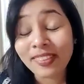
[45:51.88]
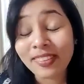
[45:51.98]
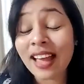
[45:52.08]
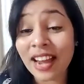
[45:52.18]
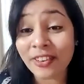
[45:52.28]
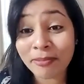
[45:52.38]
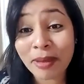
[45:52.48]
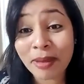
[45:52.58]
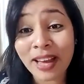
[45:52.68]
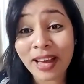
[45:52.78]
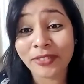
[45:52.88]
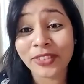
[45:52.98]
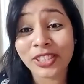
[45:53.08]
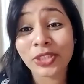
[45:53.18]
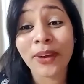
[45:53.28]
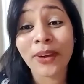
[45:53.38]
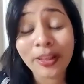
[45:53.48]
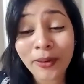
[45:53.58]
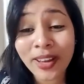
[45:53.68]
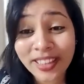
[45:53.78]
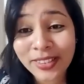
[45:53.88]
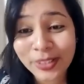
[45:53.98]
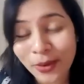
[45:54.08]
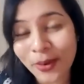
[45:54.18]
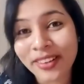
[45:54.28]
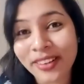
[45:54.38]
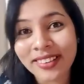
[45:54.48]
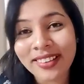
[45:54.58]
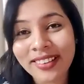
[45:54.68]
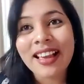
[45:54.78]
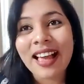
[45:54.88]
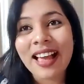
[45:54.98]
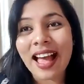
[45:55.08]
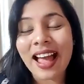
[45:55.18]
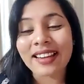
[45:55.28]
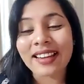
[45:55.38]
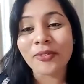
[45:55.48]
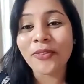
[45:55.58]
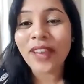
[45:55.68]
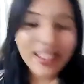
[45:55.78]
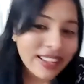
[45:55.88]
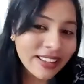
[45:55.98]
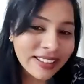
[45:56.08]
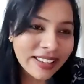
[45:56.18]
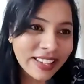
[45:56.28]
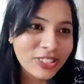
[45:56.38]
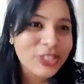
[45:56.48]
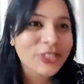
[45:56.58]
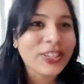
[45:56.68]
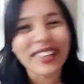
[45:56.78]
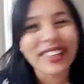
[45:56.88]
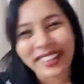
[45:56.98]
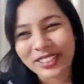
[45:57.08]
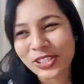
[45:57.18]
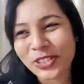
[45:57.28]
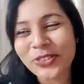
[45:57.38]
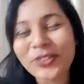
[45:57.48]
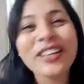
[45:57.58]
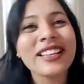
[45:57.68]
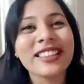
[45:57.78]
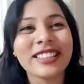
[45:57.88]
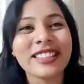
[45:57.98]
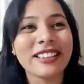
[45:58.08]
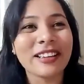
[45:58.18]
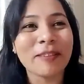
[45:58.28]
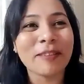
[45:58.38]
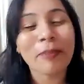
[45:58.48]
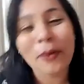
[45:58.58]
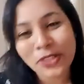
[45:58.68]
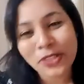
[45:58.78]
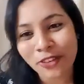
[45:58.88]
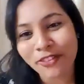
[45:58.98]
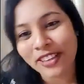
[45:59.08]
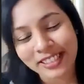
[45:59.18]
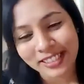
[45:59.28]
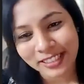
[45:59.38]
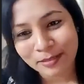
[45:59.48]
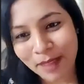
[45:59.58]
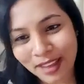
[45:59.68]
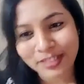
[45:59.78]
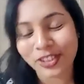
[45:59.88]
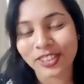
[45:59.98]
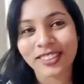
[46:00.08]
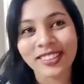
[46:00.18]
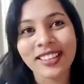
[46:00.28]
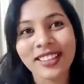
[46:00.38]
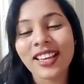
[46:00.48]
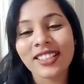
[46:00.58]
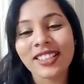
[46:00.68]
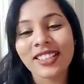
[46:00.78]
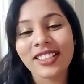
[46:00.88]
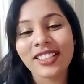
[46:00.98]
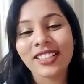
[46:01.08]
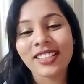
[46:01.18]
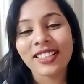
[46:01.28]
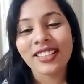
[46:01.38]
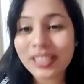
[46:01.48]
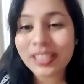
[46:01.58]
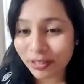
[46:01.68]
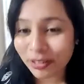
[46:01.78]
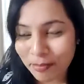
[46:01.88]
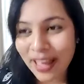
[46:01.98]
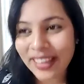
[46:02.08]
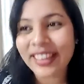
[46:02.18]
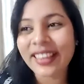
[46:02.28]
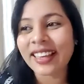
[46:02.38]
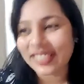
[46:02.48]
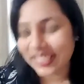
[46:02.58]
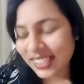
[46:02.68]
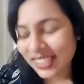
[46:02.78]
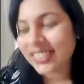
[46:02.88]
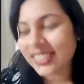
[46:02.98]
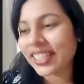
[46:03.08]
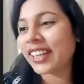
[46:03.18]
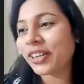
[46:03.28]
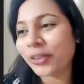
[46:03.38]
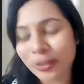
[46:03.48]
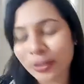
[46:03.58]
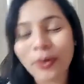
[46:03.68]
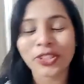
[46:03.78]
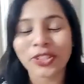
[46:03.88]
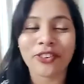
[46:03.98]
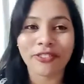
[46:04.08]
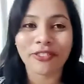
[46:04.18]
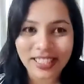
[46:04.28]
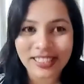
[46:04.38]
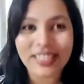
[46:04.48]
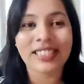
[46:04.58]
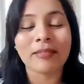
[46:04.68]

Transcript: I remember I was 21 years old and very young age to get into the post of assistant manager. Just eligible for banking and just getting into the post of assistant